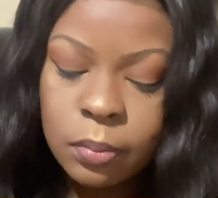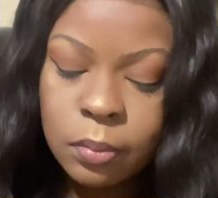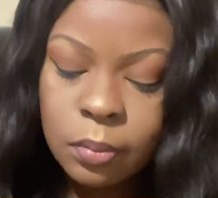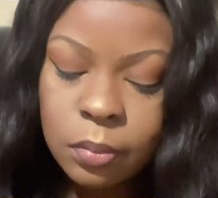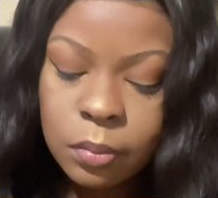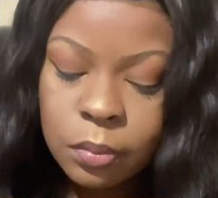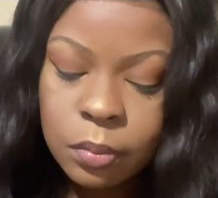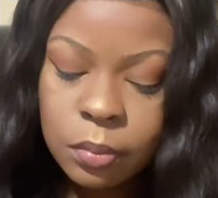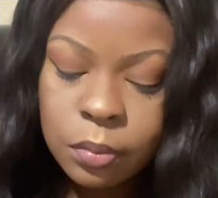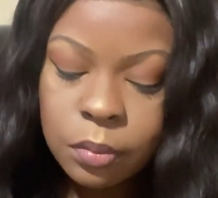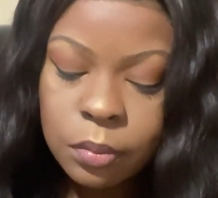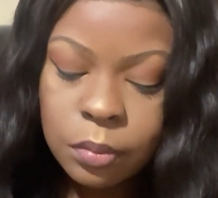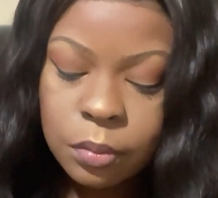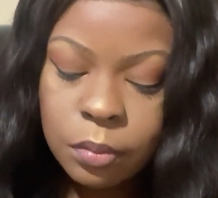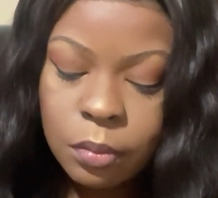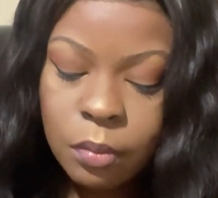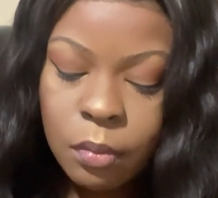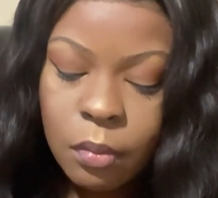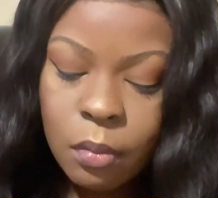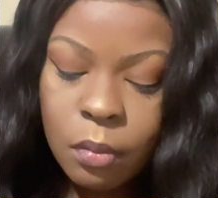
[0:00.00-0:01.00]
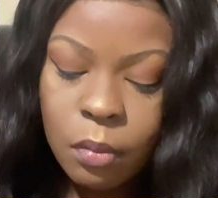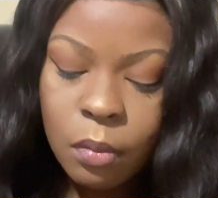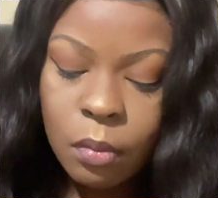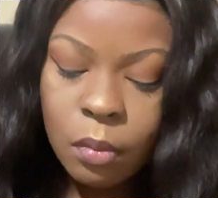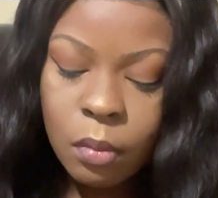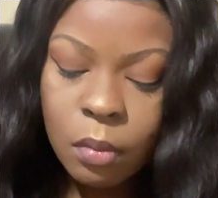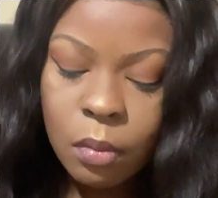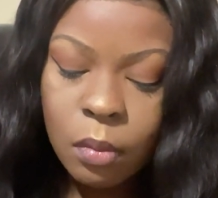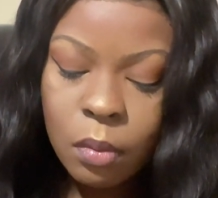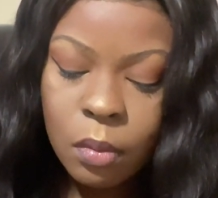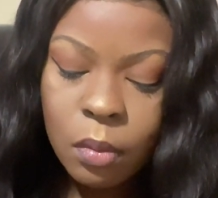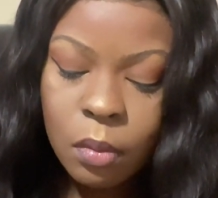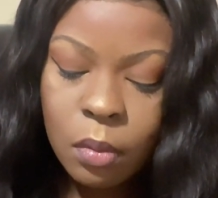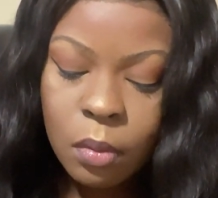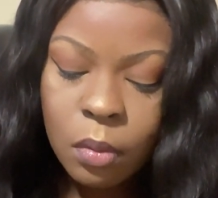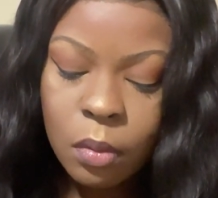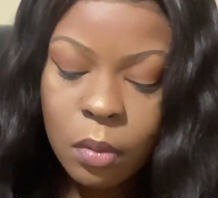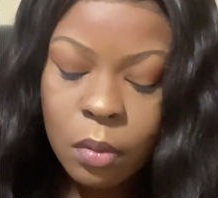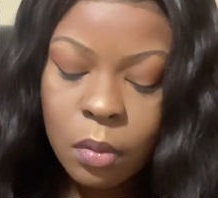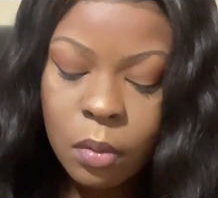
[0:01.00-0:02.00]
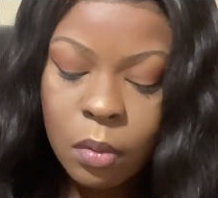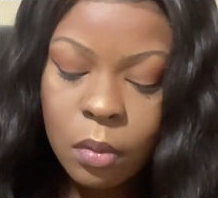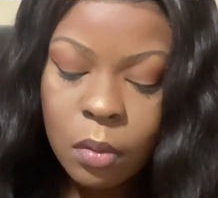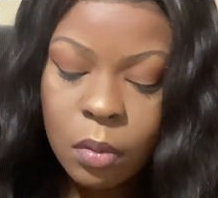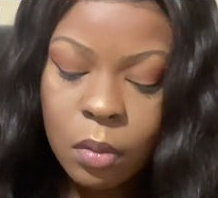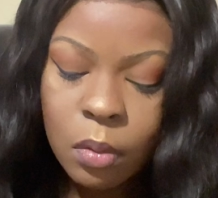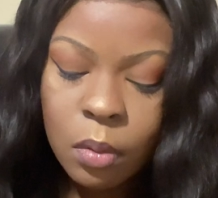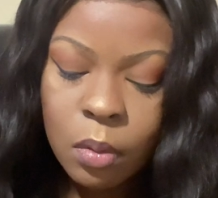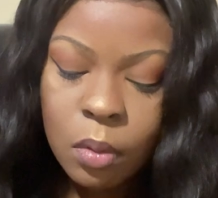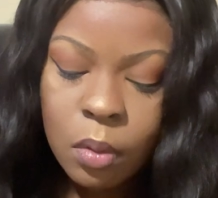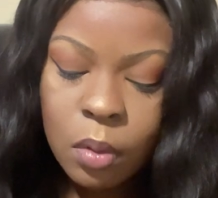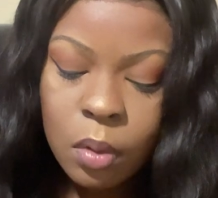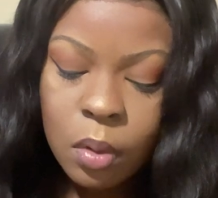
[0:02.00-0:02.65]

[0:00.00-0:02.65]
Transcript: No one is speaking in this clip.